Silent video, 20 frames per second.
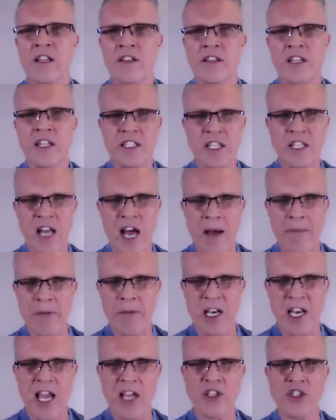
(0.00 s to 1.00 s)
the
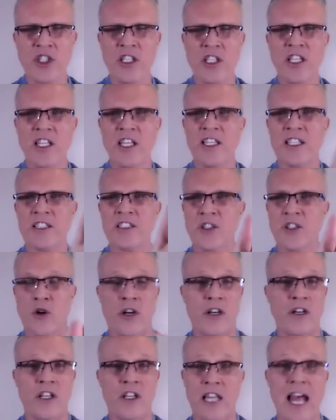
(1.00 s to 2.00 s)
denomination is
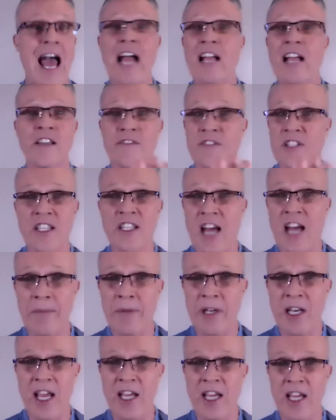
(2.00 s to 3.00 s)
or lack of
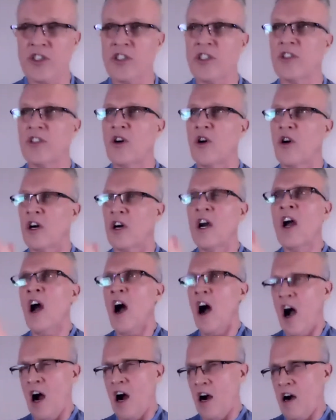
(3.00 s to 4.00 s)
denomination or
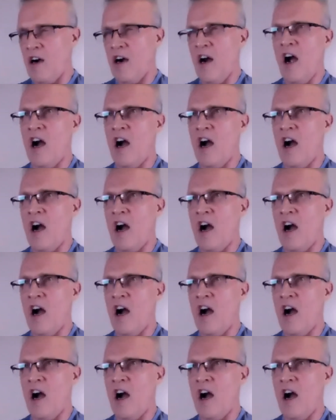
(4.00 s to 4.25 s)
our,